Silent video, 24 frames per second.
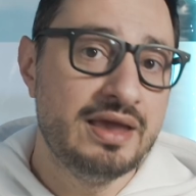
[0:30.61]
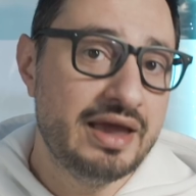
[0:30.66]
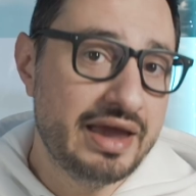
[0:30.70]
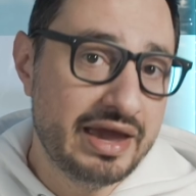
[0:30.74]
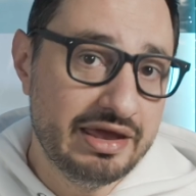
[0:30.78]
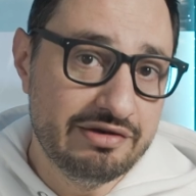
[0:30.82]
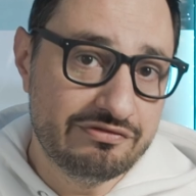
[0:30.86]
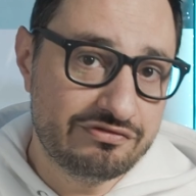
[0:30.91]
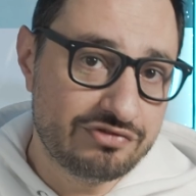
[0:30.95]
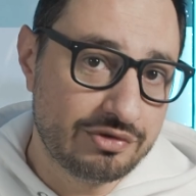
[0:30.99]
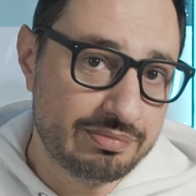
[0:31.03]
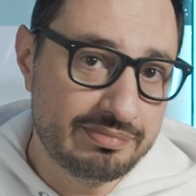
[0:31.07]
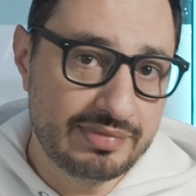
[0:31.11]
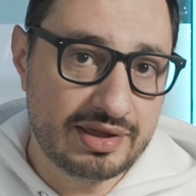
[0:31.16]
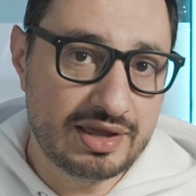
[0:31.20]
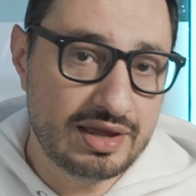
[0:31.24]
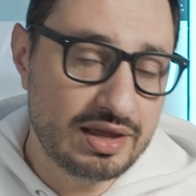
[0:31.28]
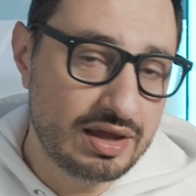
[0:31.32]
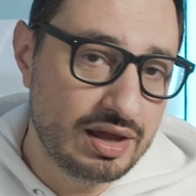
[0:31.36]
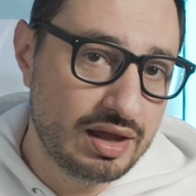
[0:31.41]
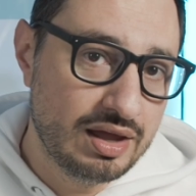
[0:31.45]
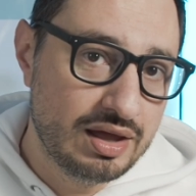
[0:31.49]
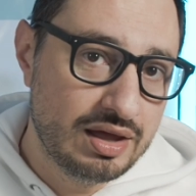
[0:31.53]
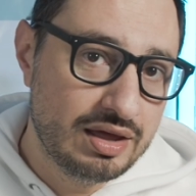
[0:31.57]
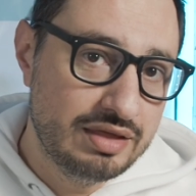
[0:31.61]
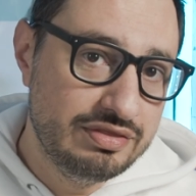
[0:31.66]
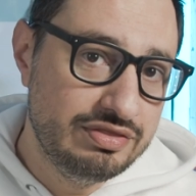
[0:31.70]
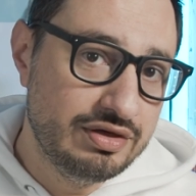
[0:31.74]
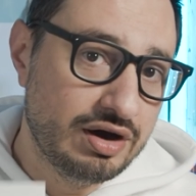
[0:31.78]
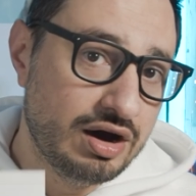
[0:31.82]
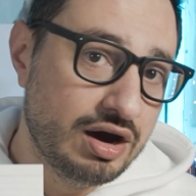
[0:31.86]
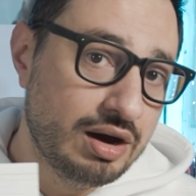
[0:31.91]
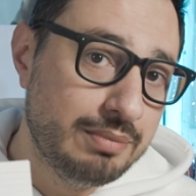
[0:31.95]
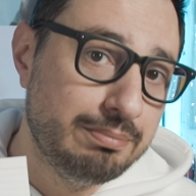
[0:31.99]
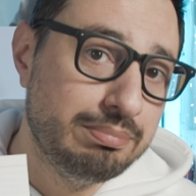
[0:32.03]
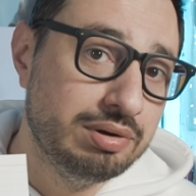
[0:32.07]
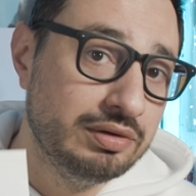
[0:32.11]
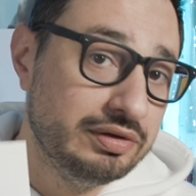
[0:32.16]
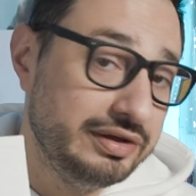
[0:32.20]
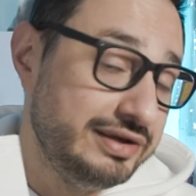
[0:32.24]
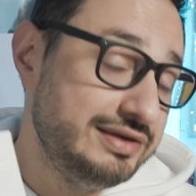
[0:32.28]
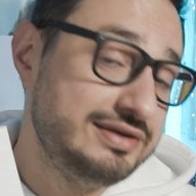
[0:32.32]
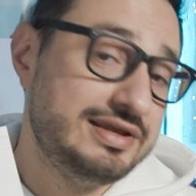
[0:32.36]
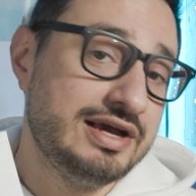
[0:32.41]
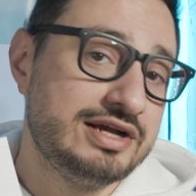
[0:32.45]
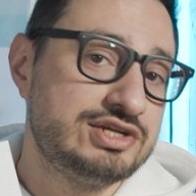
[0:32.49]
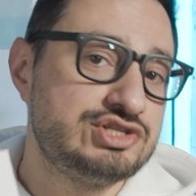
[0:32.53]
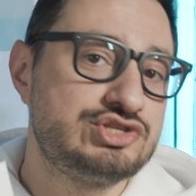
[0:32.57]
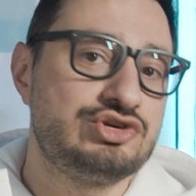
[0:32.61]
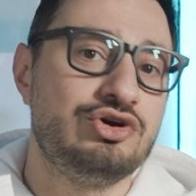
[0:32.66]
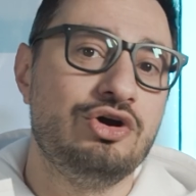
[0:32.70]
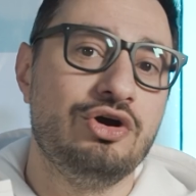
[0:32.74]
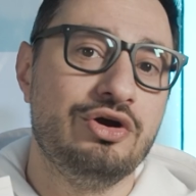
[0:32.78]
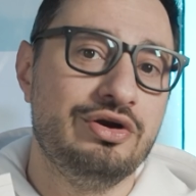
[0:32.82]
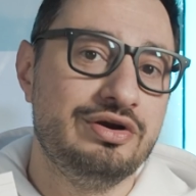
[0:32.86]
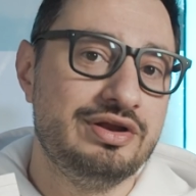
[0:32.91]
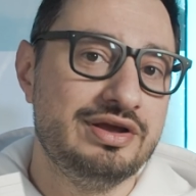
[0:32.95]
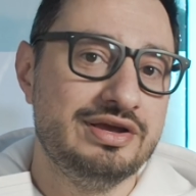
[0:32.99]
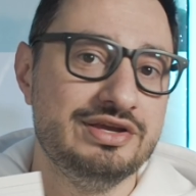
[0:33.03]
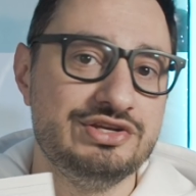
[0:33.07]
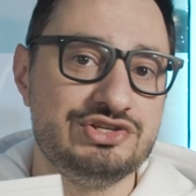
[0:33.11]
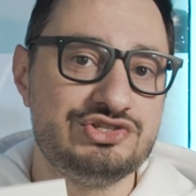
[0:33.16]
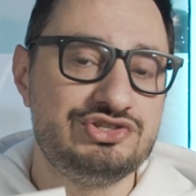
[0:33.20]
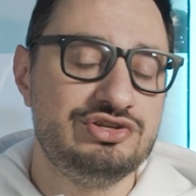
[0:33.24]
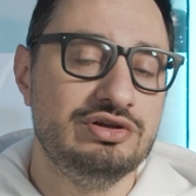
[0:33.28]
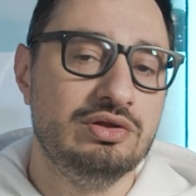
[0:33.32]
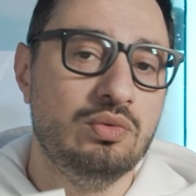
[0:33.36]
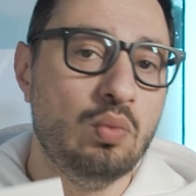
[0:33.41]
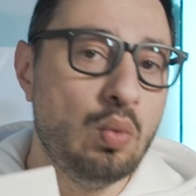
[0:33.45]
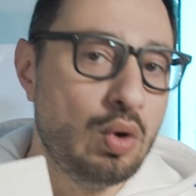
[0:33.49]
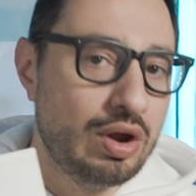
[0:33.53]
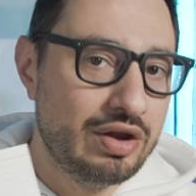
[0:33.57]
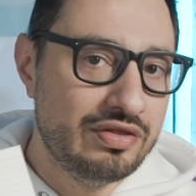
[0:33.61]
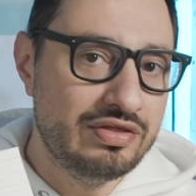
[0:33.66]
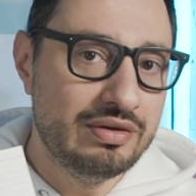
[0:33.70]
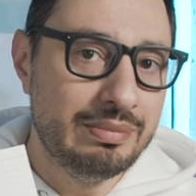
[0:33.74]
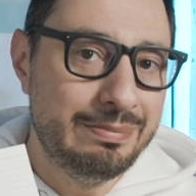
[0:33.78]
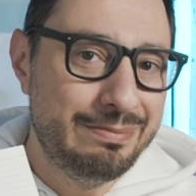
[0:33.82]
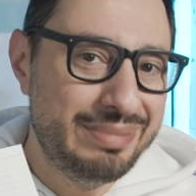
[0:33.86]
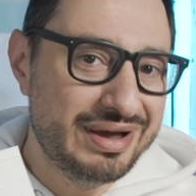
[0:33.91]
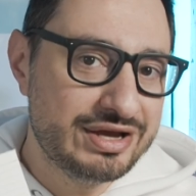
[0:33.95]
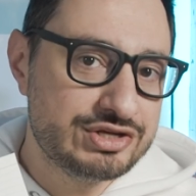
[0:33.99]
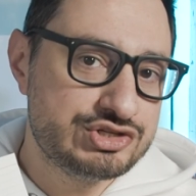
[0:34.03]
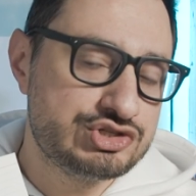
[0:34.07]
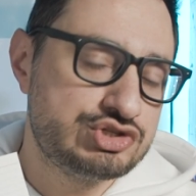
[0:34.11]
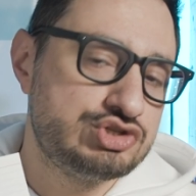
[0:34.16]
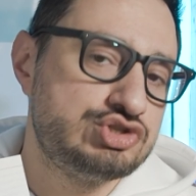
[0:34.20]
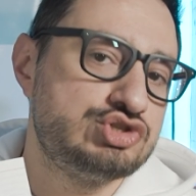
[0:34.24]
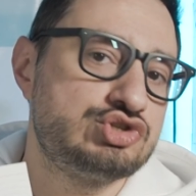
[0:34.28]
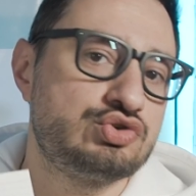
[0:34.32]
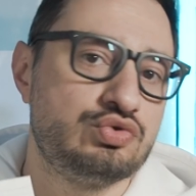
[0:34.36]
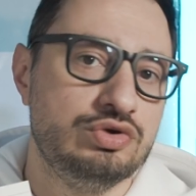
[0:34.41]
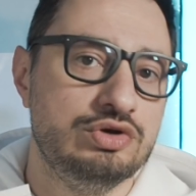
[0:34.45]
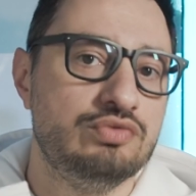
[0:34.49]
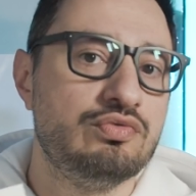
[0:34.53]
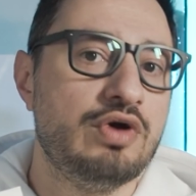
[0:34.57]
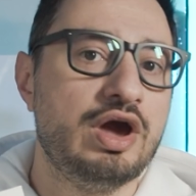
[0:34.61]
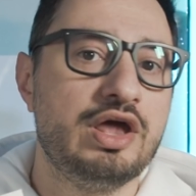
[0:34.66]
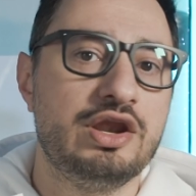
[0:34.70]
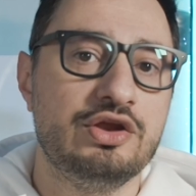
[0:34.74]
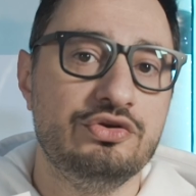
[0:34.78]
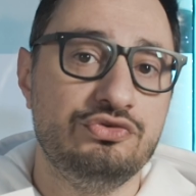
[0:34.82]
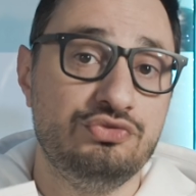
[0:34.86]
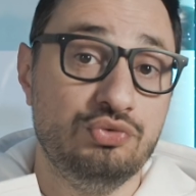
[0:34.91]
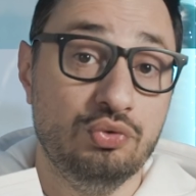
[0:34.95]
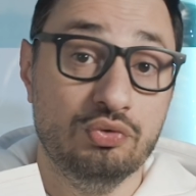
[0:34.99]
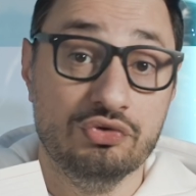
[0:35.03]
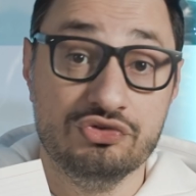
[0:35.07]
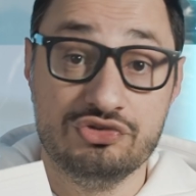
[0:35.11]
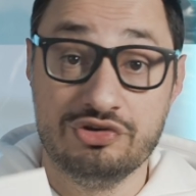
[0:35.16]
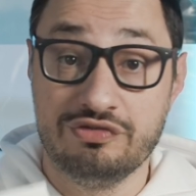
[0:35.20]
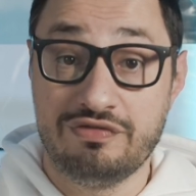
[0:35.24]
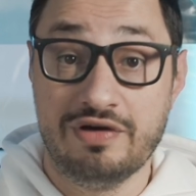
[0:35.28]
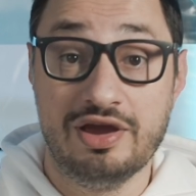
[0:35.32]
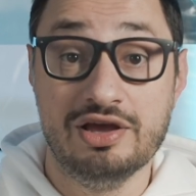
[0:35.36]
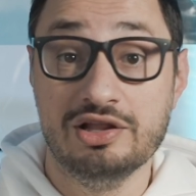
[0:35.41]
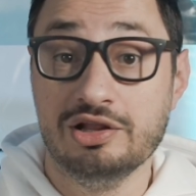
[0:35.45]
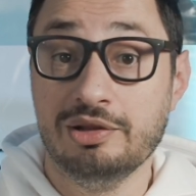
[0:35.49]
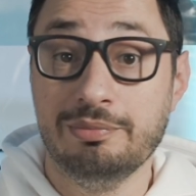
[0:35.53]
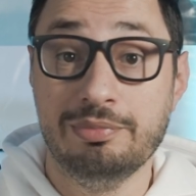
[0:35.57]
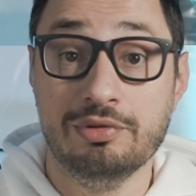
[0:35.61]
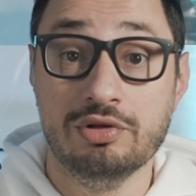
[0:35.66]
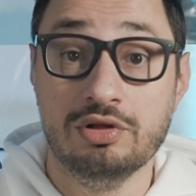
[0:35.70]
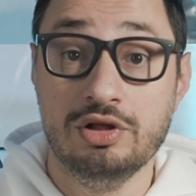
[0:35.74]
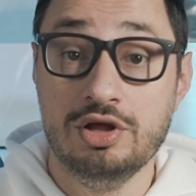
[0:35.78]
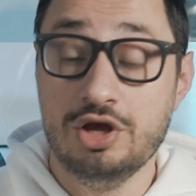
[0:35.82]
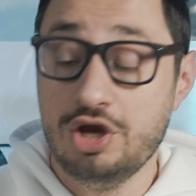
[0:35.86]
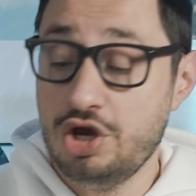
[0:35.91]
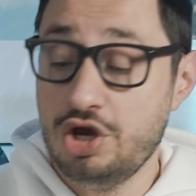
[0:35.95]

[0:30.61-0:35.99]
And for me, the humble index card is still one of the best screenwriting tools available.